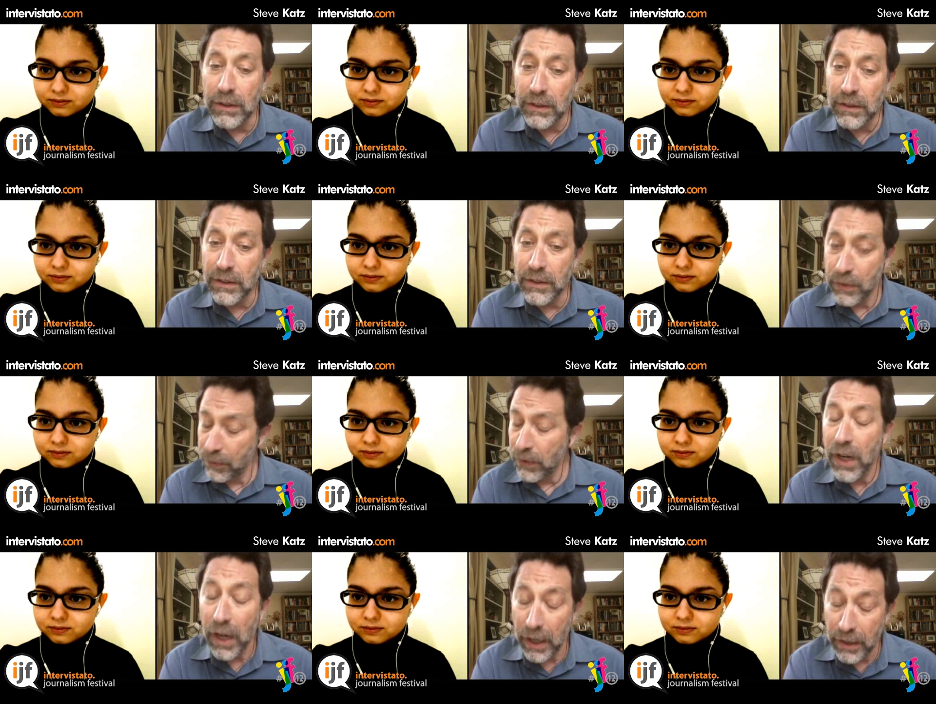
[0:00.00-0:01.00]
Speaker 1: a uh,
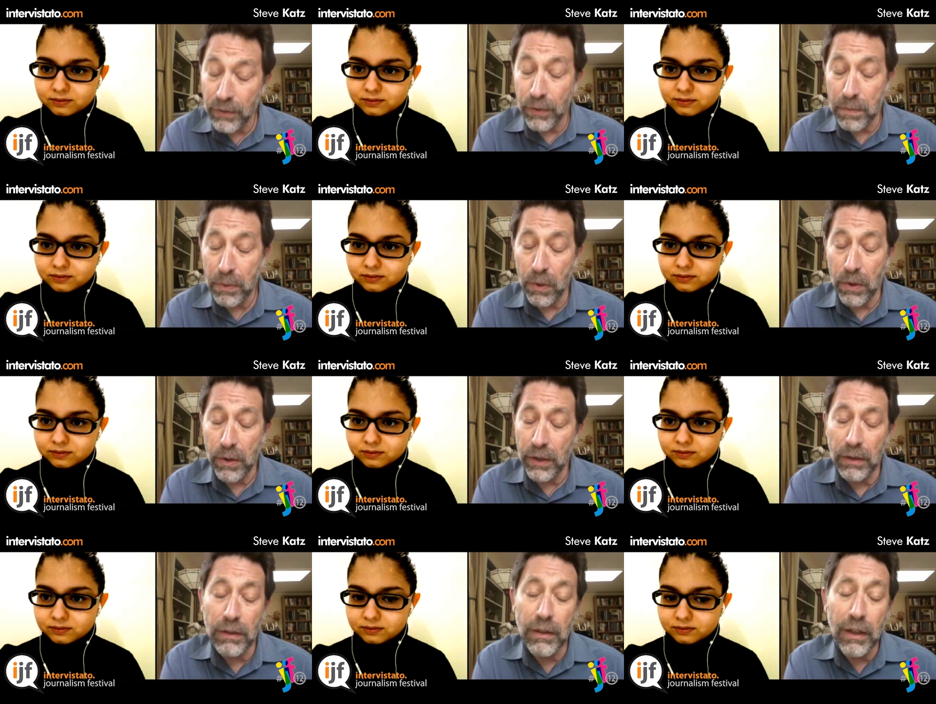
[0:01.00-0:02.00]
different kind of
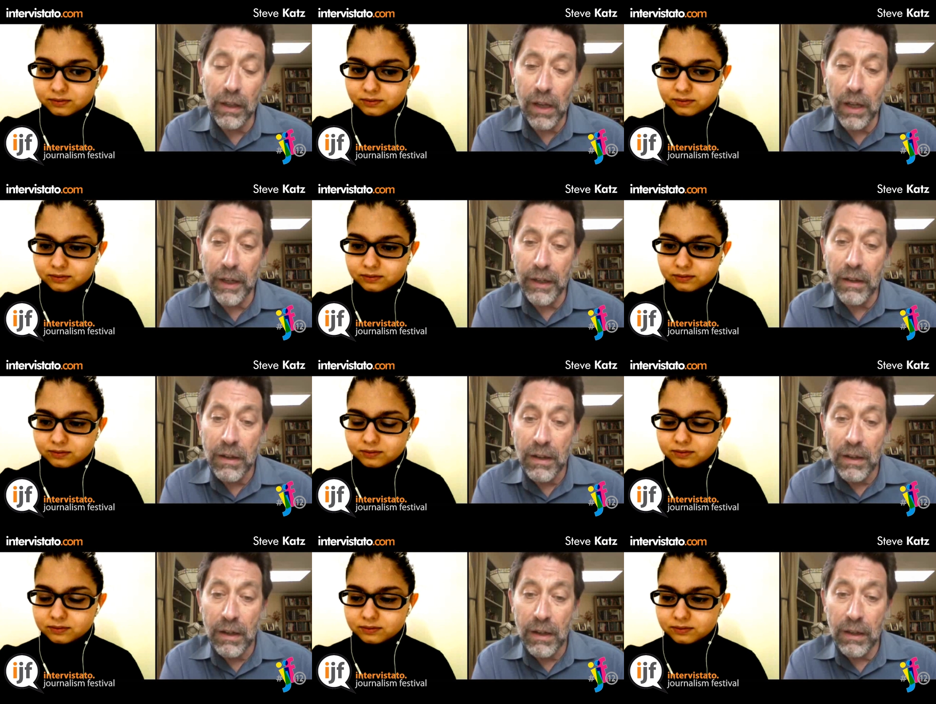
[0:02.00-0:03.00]
reporting online
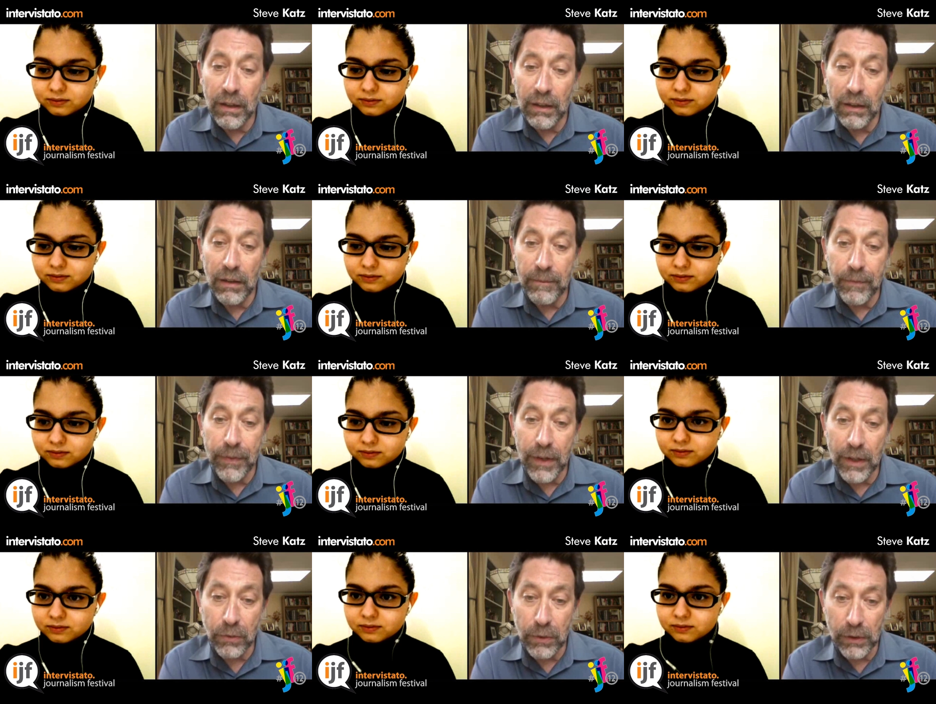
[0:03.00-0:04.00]
um,
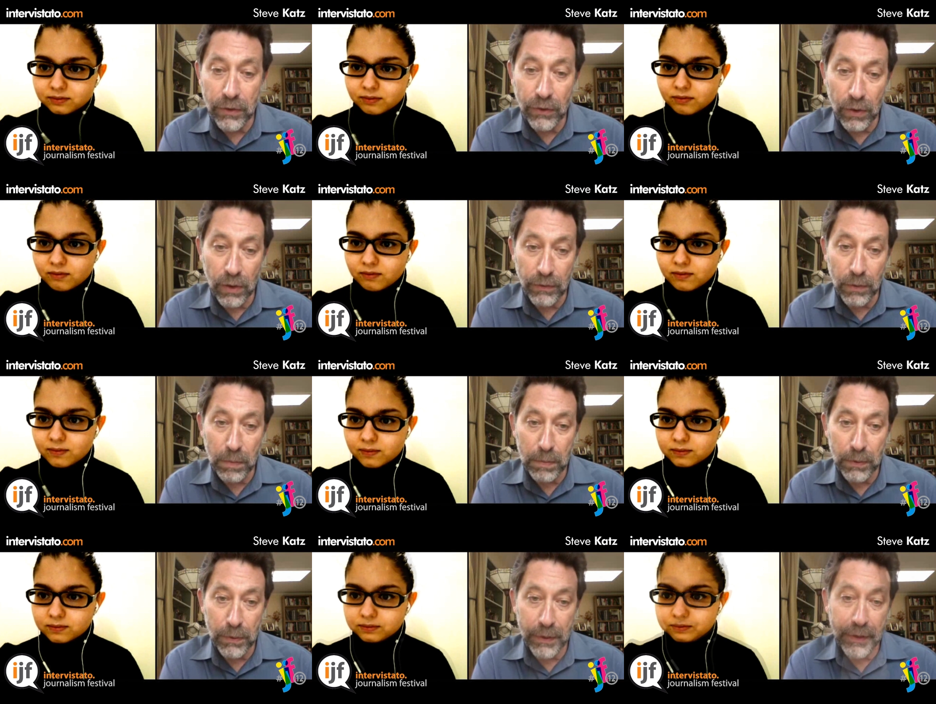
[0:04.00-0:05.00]
that really serves the
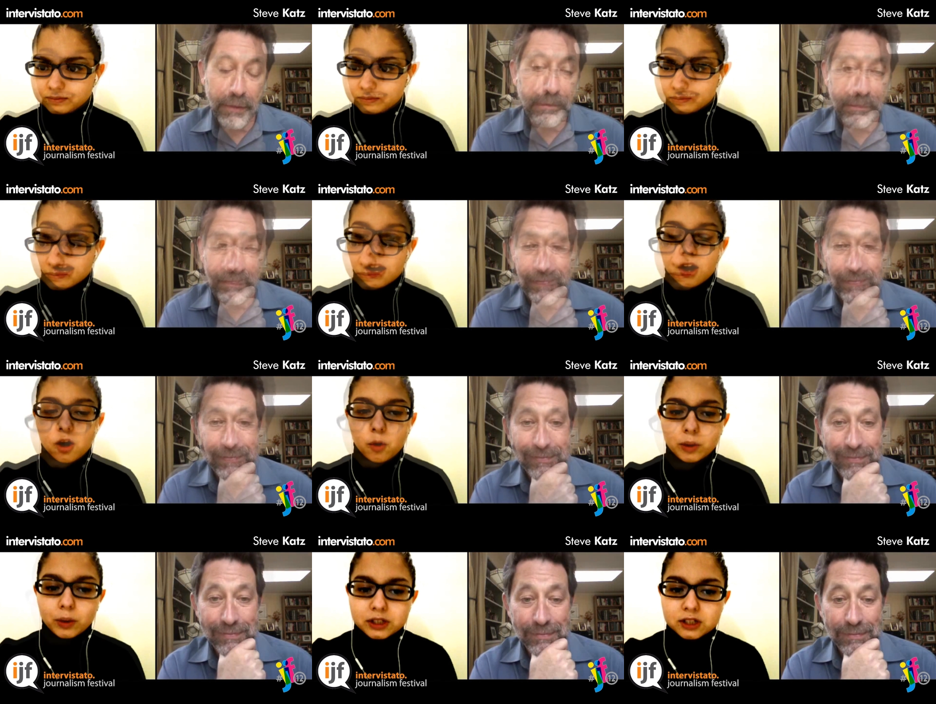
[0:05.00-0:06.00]
people there.
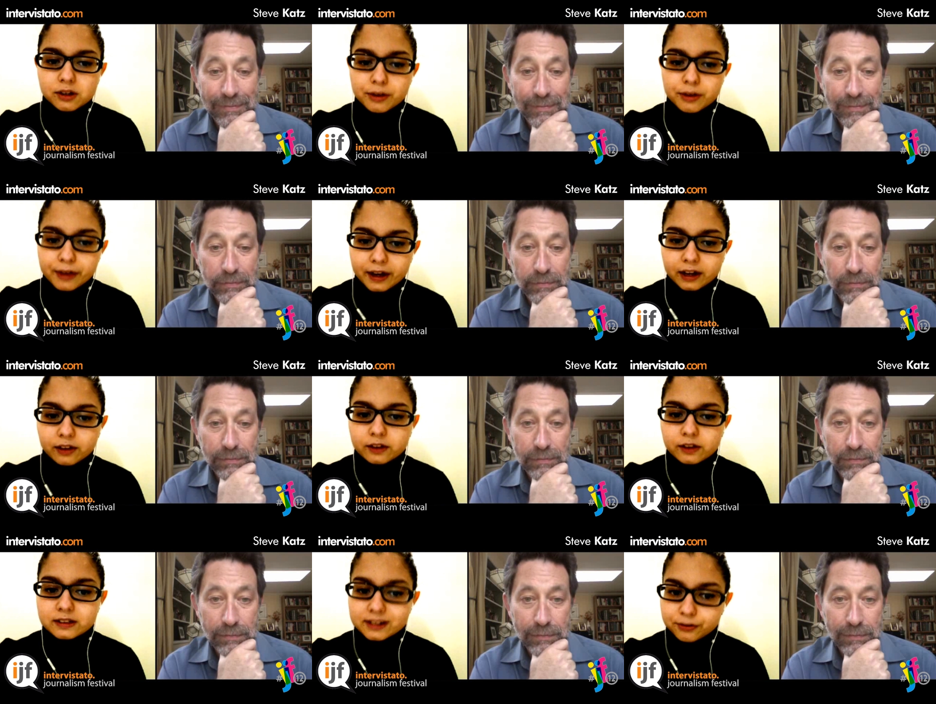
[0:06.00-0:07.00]
Speaker 2: What do you think
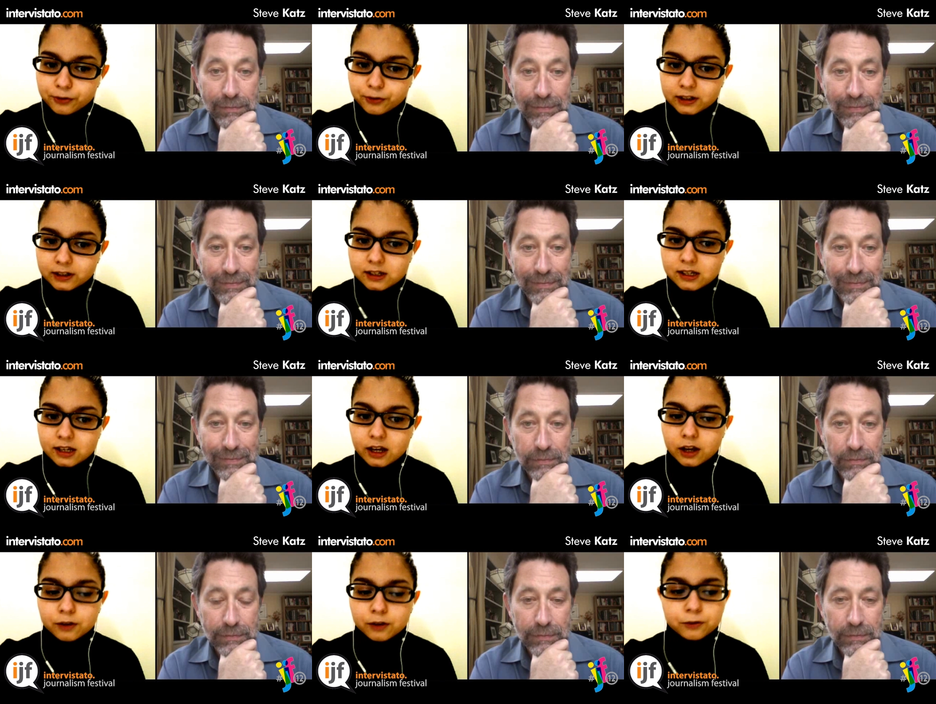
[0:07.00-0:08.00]
the difference,
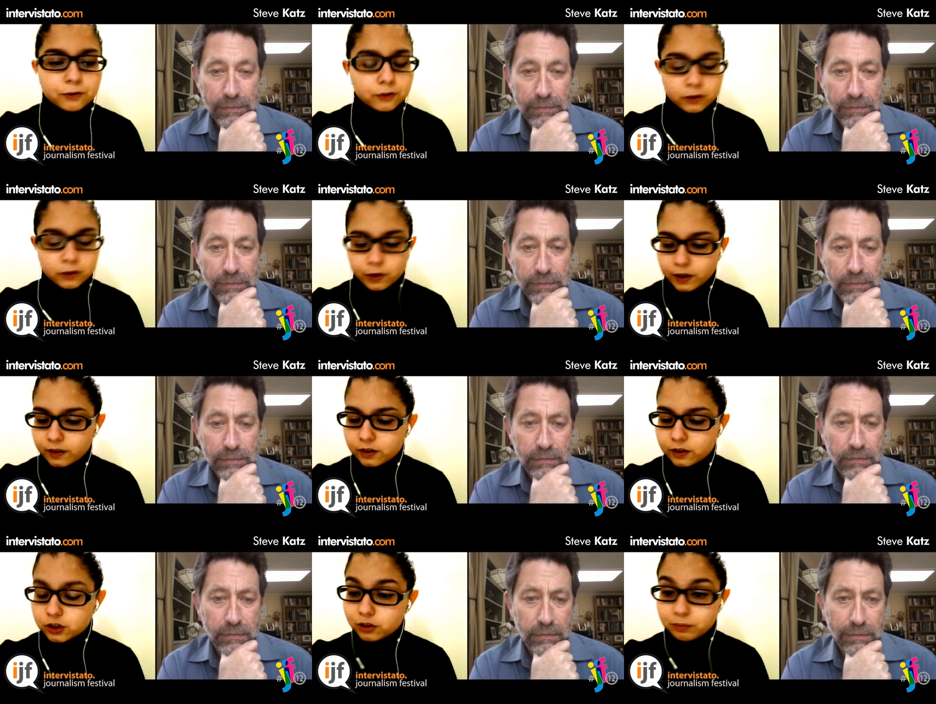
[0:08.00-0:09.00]
if you think
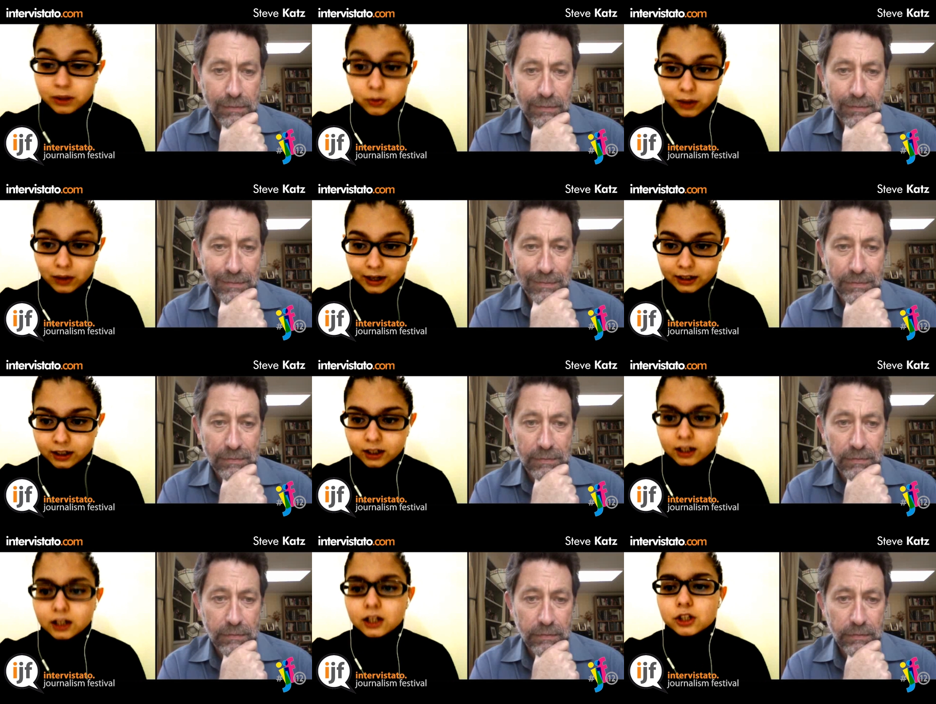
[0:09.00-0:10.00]
there should be one,
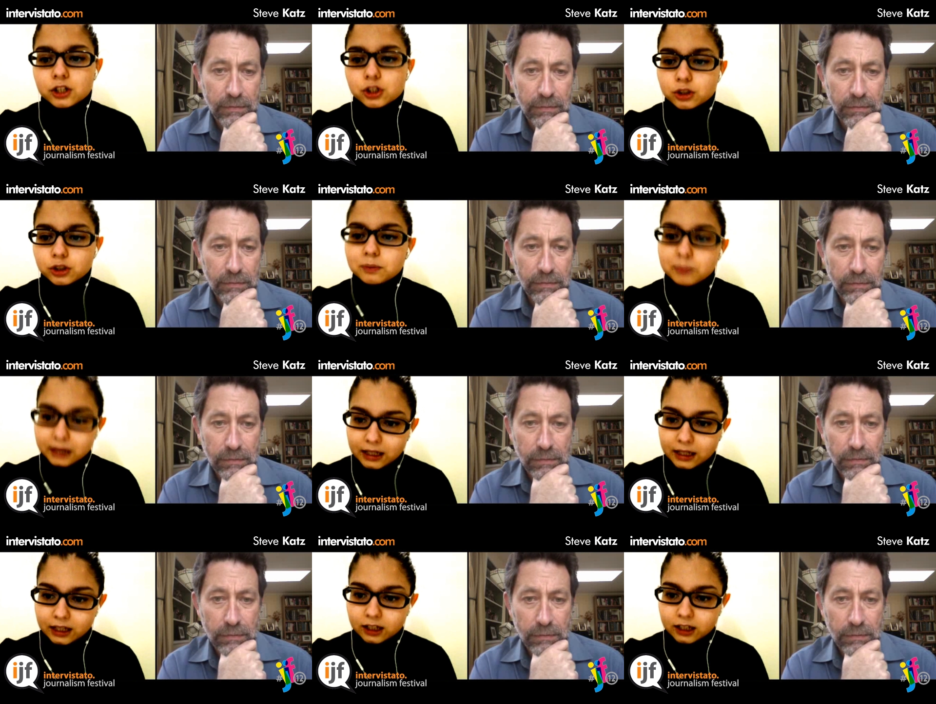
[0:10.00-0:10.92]
should be